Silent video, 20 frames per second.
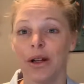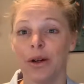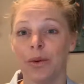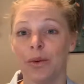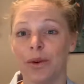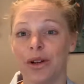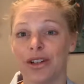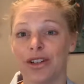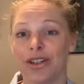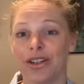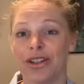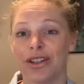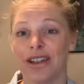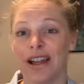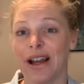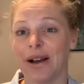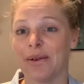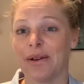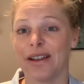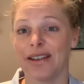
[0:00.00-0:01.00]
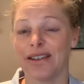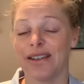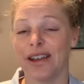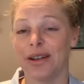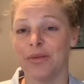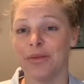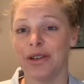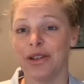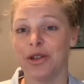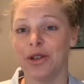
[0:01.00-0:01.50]
which now has
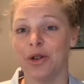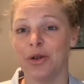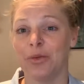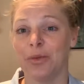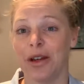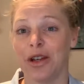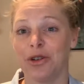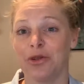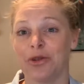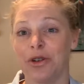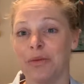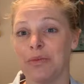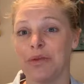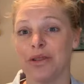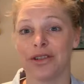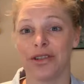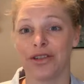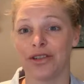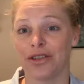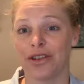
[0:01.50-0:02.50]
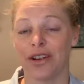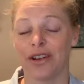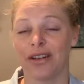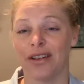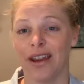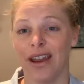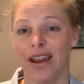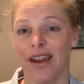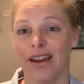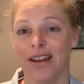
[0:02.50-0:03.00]
led me to my dream
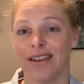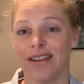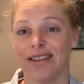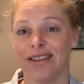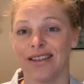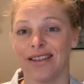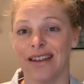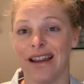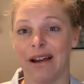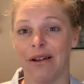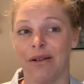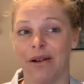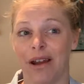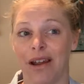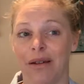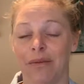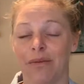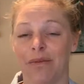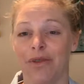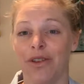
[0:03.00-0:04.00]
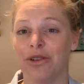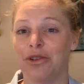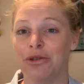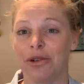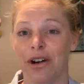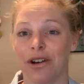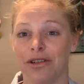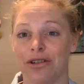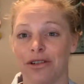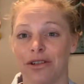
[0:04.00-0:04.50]
position. And now I am the
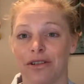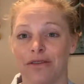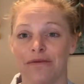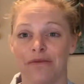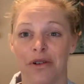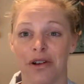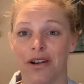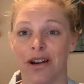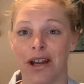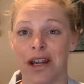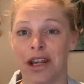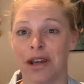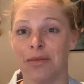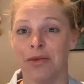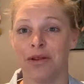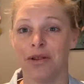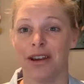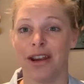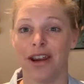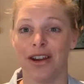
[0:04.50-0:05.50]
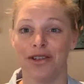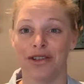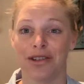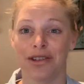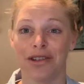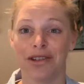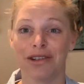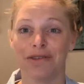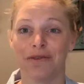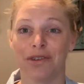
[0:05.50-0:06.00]
director of marketing
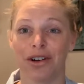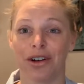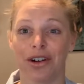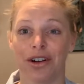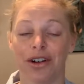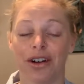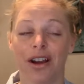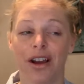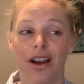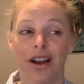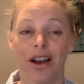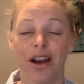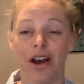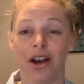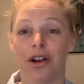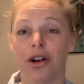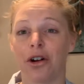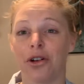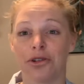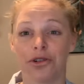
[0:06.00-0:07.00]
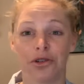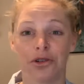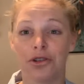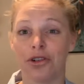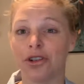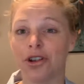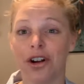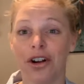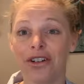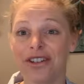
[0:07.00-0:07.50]
communications for a
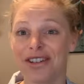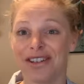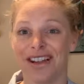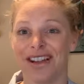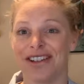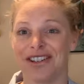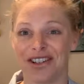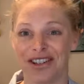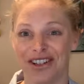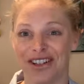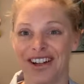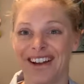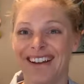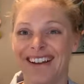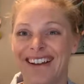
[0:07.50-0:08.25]
cultural arts center.